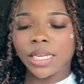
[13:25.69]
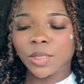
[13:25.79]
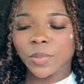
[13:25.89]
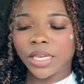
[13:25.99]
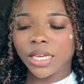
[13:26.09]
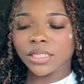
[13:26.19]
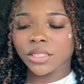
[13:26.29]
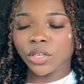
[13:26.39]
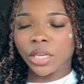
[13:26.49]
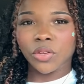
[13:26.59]
it's because
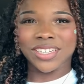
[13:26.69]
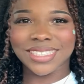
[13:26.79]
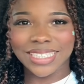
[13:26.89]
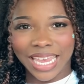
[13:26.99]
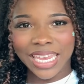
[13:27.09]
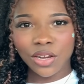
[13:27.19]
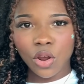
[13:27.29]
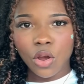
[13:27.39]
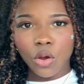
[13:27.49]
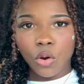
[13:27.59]
they're either
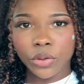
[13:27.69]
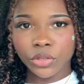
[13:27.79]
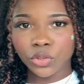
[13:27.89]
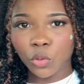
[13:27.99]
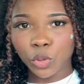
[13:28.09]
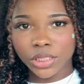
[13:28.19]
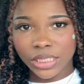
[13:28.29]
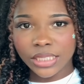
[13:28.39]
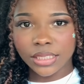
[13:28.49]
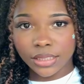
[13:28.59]
insane or there's no more
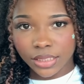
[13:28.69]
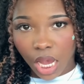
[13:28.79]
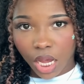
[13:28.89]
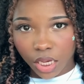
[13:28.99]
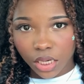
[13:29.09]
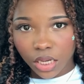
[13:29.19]
seats inside.